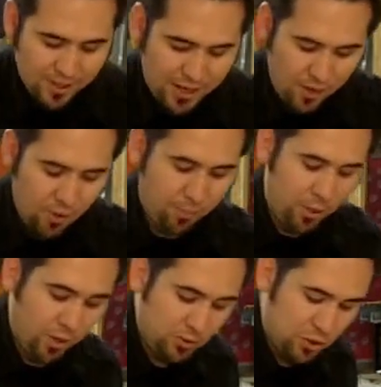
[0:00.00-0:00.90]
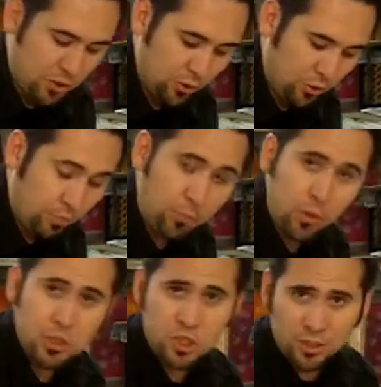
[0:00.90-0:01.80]
Now, opposed to
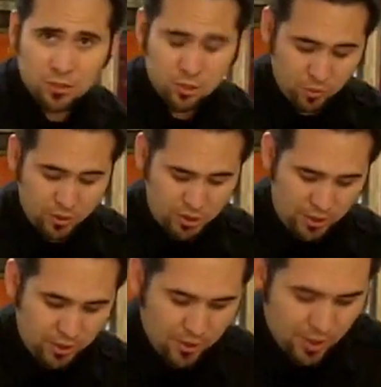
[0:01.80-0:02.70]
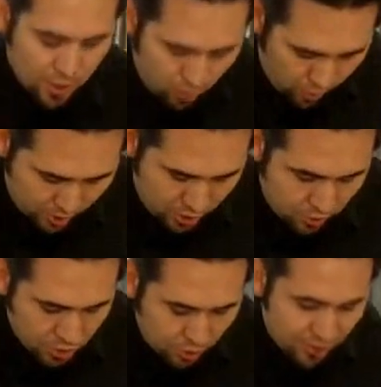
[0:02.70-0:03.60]
pushing a squeegee, where you
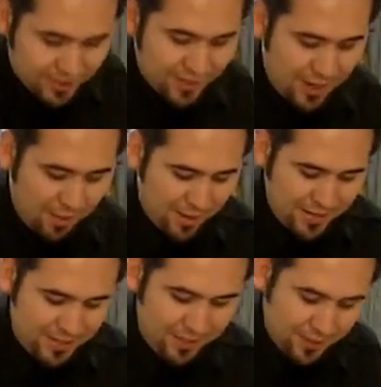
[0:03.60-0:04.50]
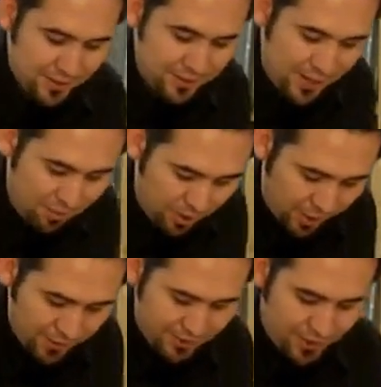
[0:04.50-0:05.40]
can do the same idea, the same
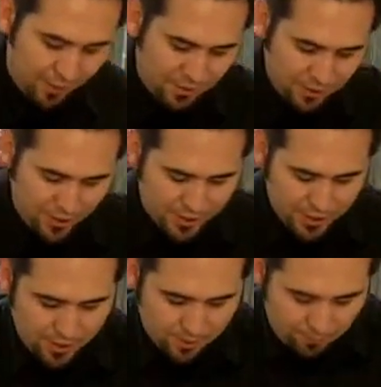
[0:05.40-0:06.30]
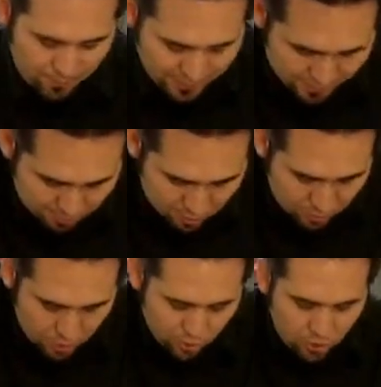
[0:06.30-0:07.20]
concept, except
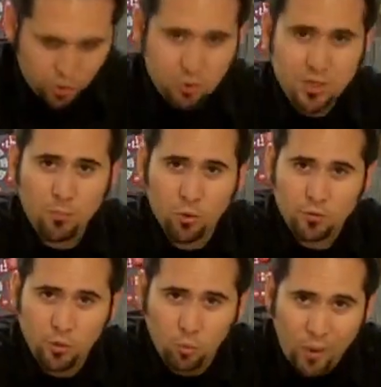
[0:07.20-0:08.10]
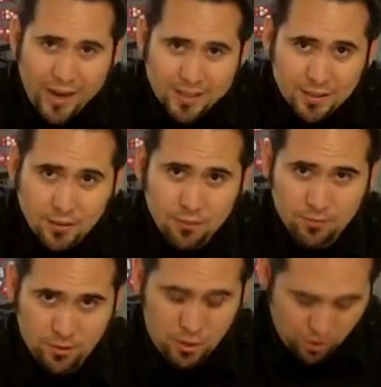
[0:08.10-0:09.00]
you're using more of your weight
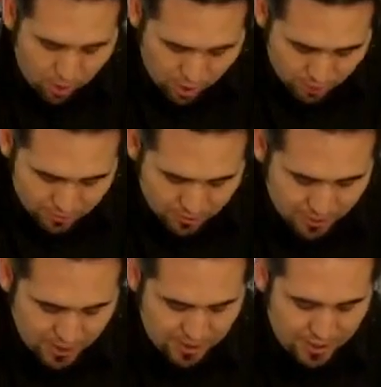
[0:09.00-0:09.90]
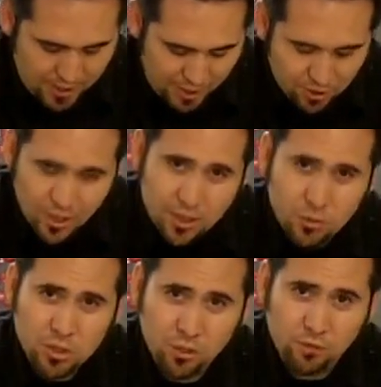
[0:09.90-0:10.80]
in your arms, and you're not
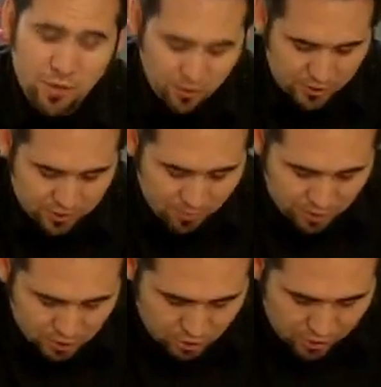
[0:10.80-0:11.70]
using your fingers as much.